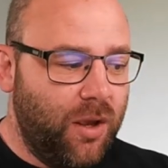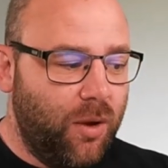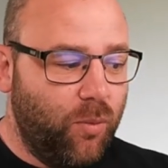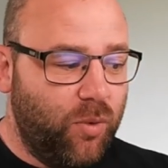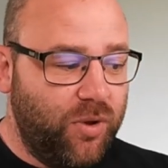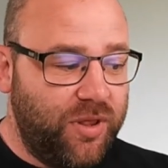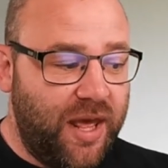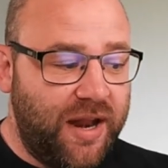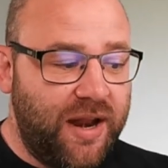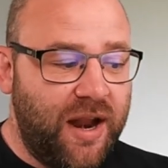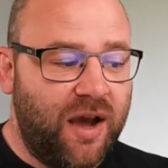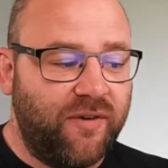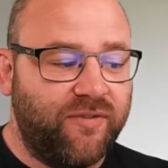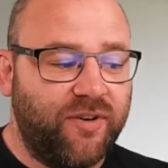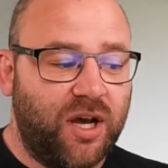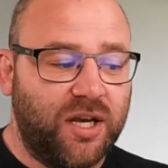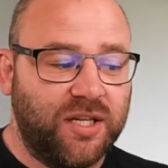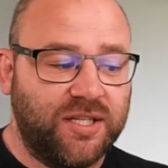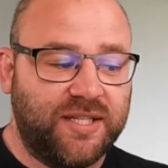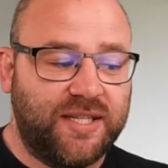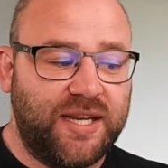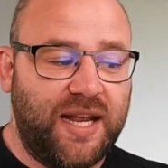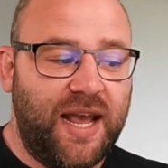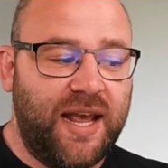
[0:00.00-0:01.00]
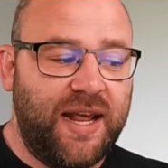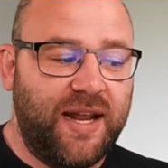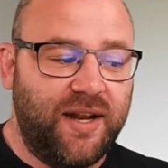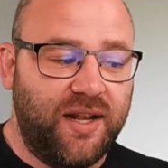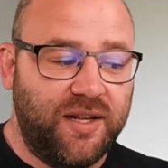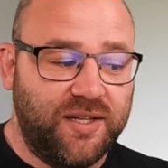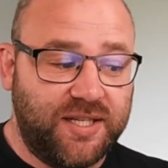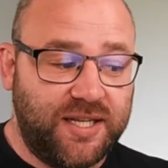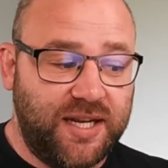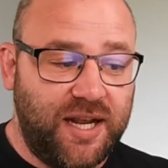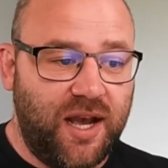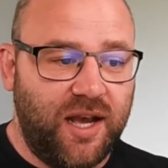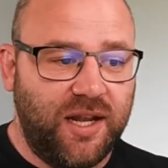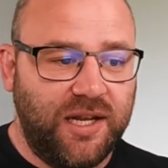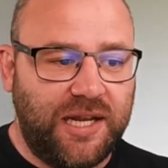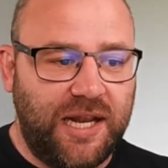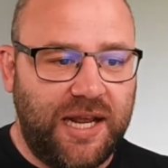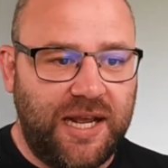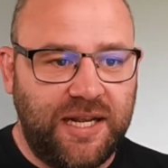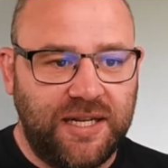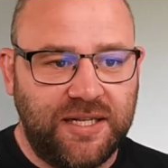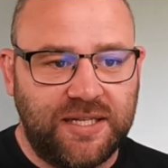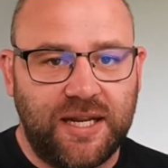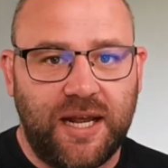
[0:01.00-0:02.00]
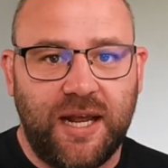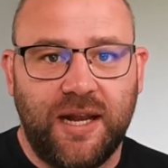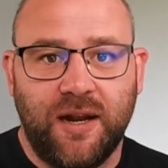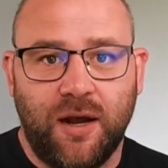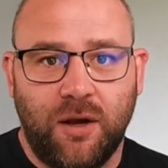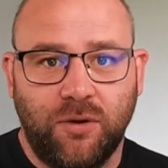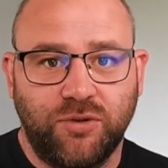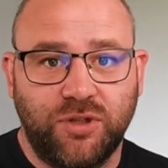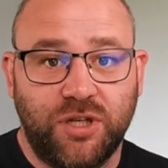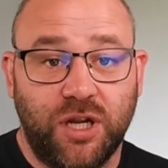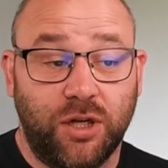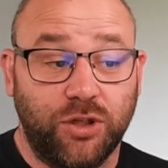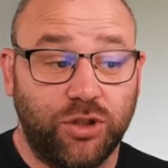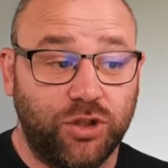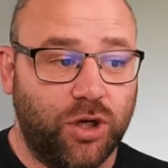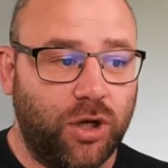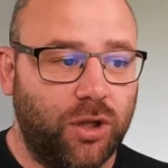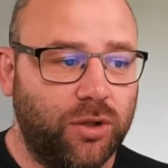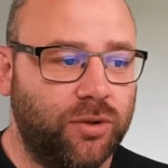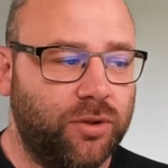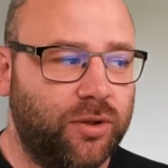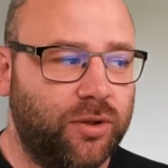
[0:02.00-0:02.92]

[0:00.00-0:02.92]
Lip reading: We then have our CRDs, and I'll touch on